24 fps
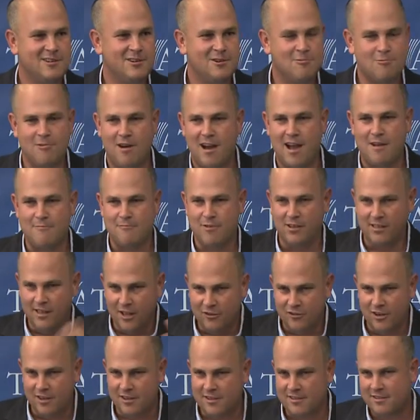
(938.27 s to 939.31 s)
where I'm
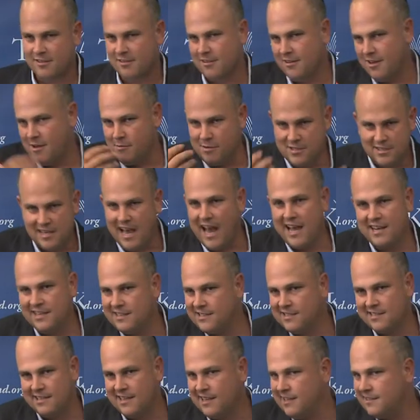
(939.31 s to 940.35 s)
religious, I'm a
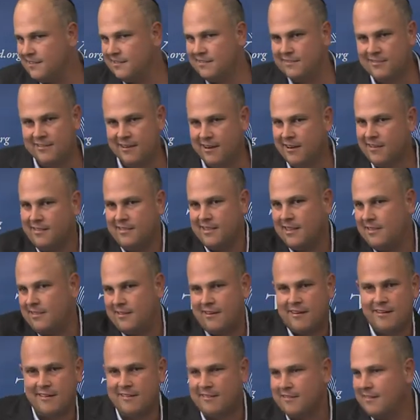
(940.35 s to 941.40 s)
Zionist, and they're,
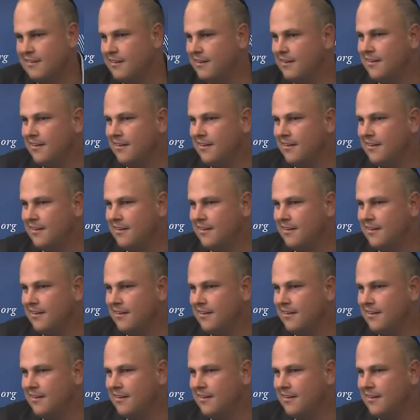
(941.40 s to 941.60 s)
they're,